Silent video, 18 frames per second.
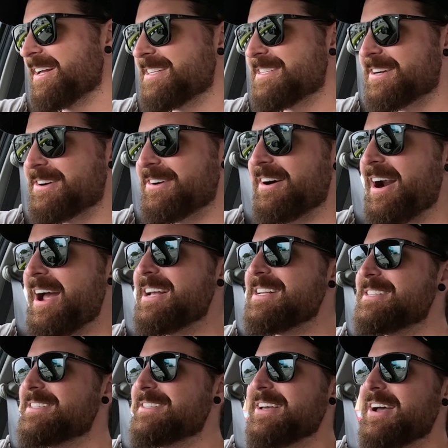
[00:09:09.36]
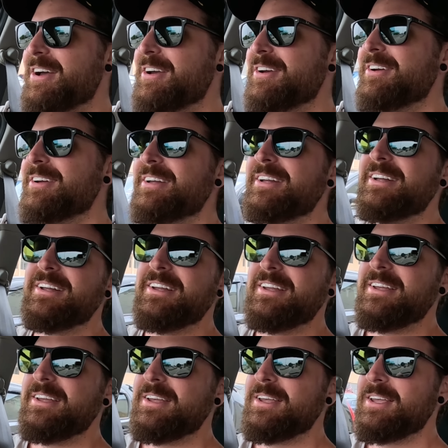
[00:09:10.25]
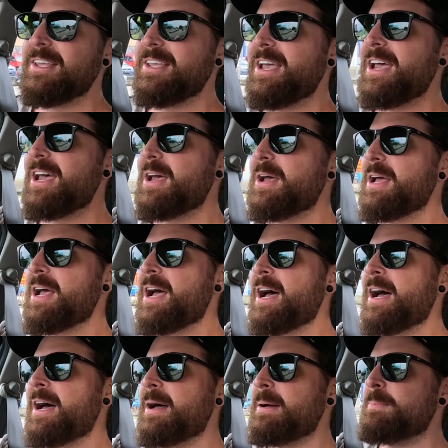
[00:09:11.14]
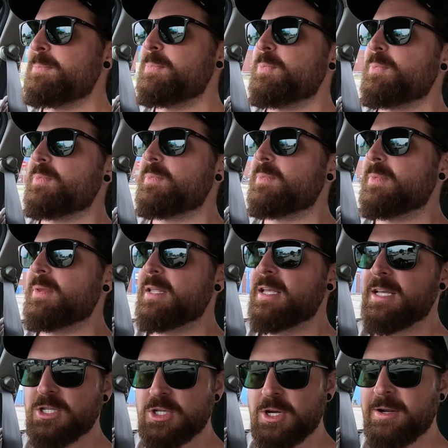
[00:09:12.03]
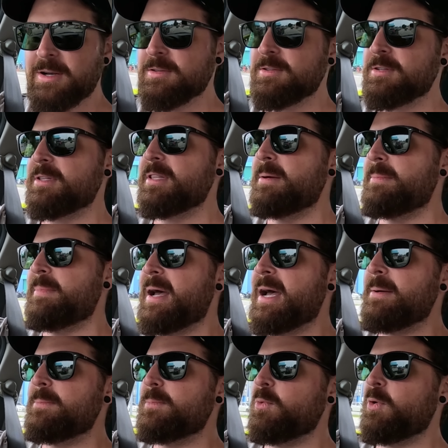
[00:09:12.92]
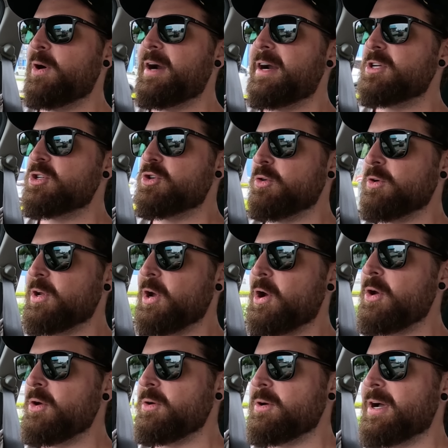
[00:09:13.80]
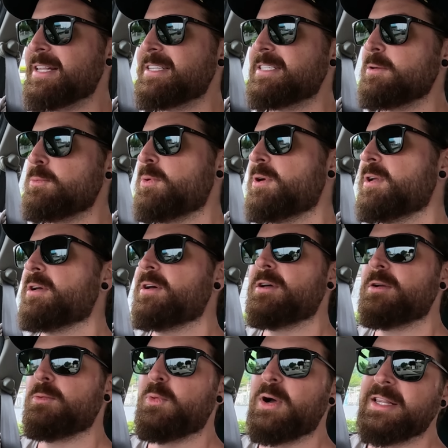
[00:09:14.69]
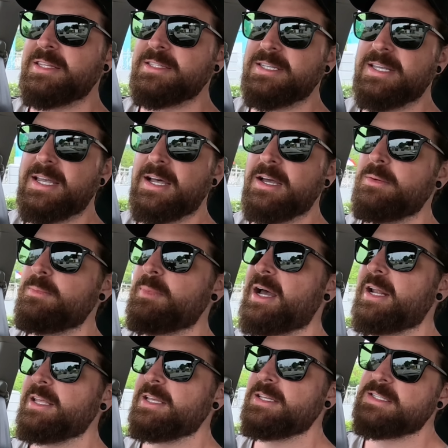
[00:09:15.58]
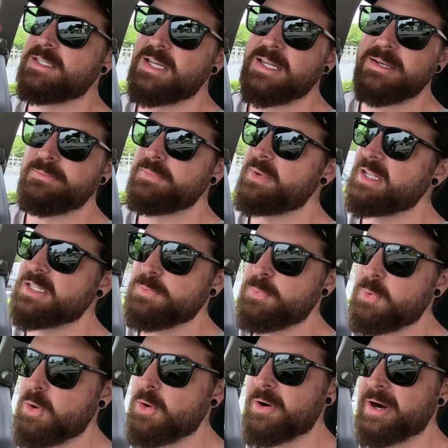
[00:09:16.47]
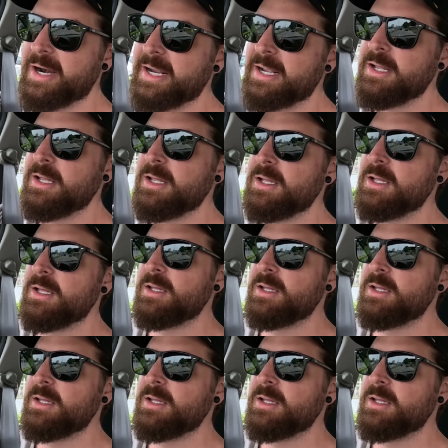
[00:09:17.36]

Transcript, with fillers: It's great. So, yeah, um, he showed us on the map where I should go. I did want to go to one town, but he said it's boring.